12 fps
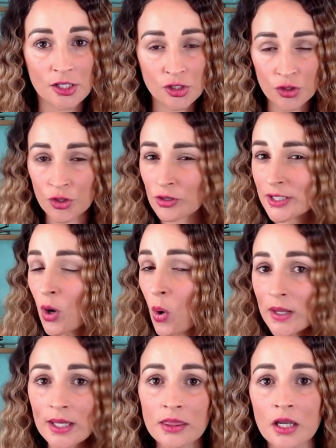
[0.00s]
So they're
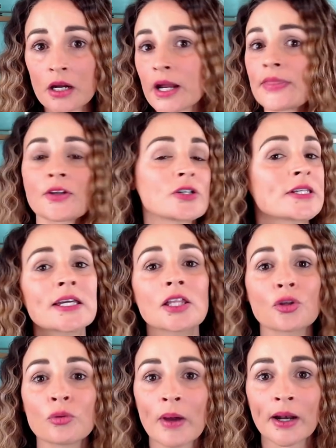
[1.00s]
going in there and they're digging
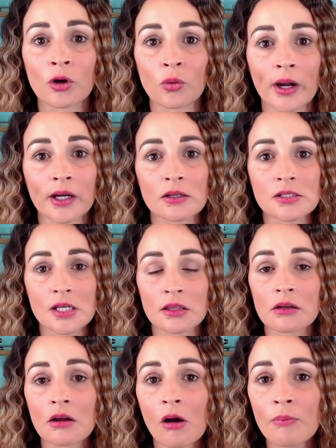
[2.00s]
through medical records, and
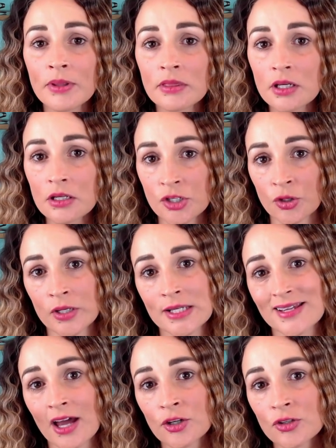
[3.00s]
they're helping the attorneys
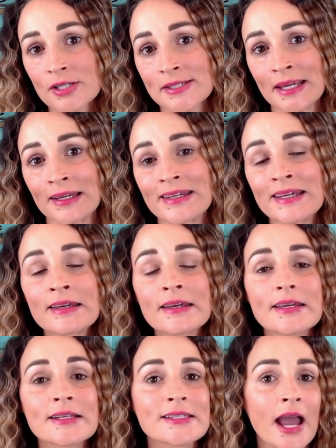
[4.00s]
understand
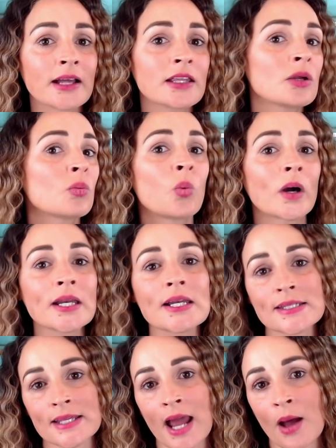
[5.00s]
exactly what it
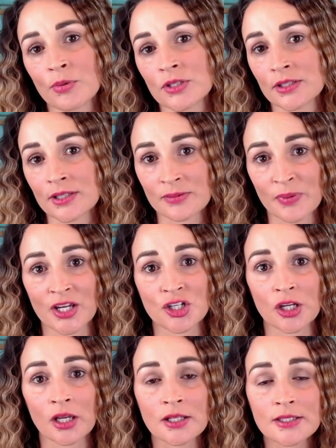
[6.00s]
is that happened to this
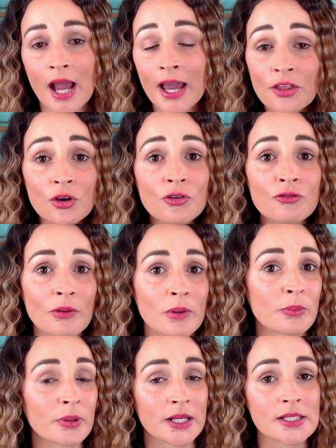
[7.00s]
patient, either from a
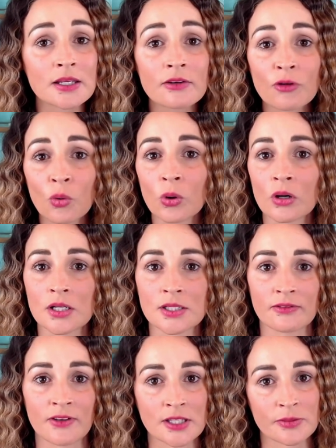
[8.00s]
plaintiff or a
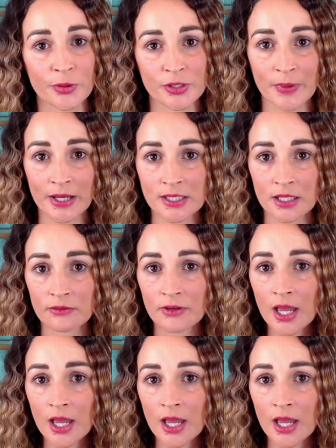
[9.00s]
defense perspective.